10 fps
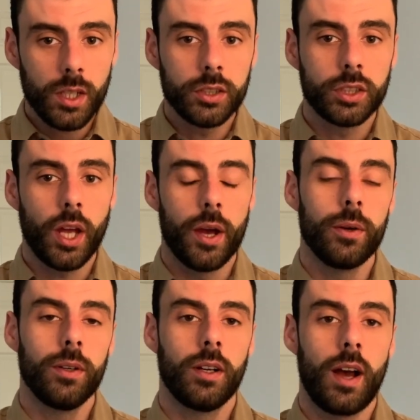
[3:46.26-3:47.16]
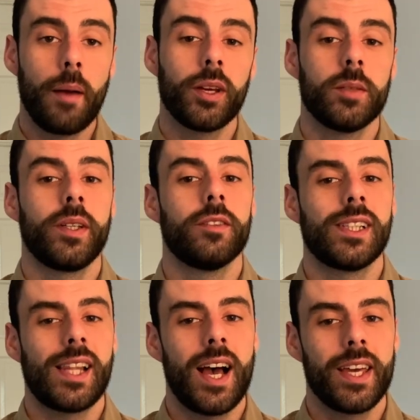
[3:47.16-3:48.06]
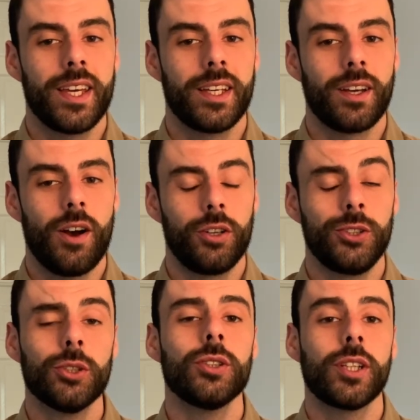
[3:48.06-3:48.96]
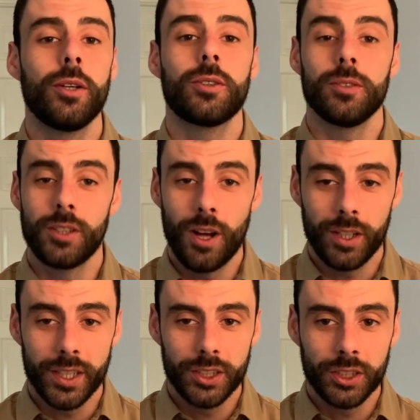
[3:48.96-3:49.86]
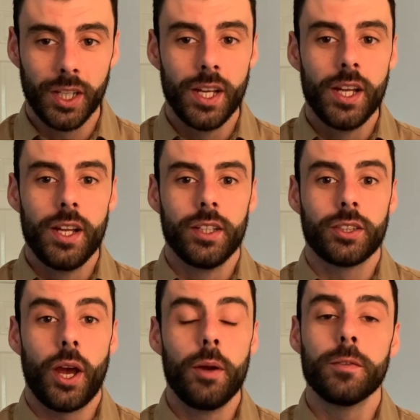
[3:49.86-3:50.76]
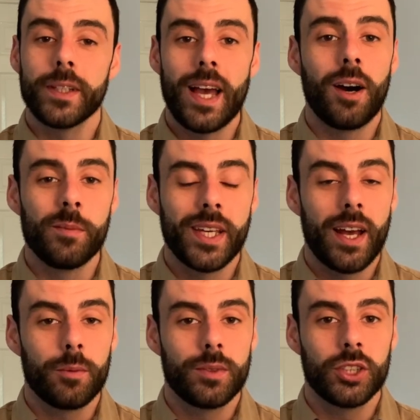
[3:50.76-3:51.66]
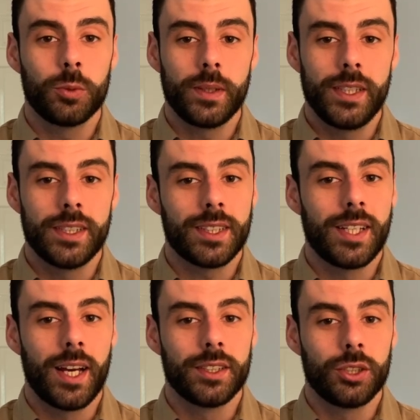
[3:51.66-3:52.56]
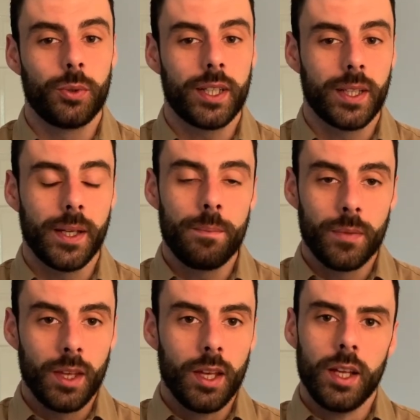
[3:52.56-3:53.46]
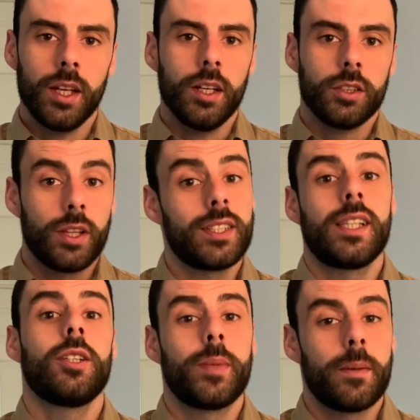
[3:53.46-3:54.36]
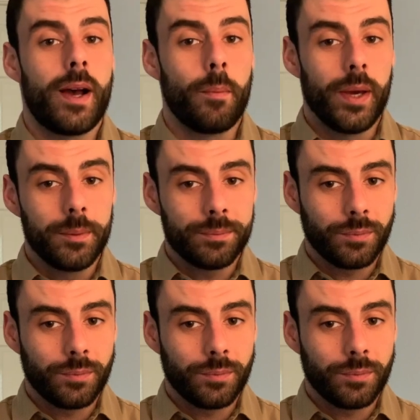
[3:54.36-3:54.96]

So I'm going to be relying on your local knowledge to hopefully help me get up to speed nice and quickly. So that's a little bit about me.